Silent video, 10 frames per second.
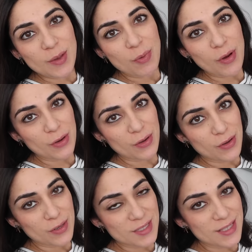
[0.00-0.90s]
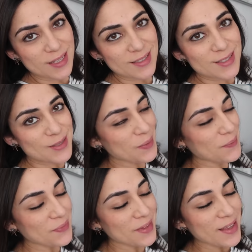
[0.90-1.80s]
up on her site
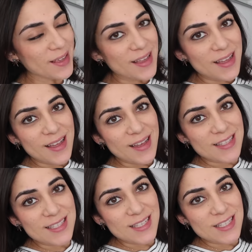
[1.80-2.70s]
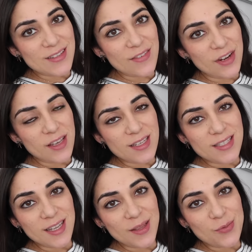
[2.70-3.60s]
so it's it's a very
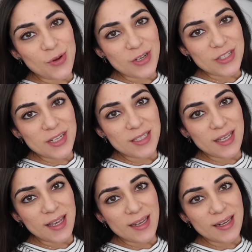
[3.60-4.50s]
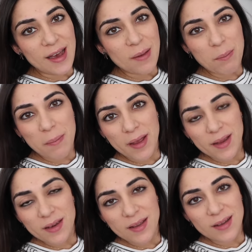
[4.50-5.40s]
exciting project and I
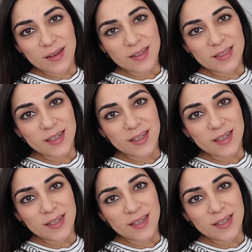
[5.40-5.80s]
might uh,